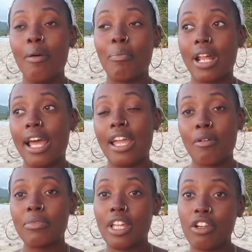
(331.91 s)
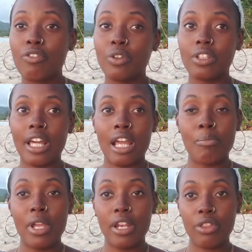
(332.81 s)
But I am thankful that I
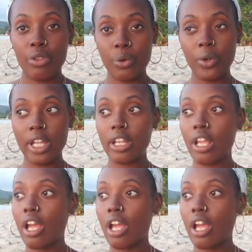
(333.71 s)
made it through it.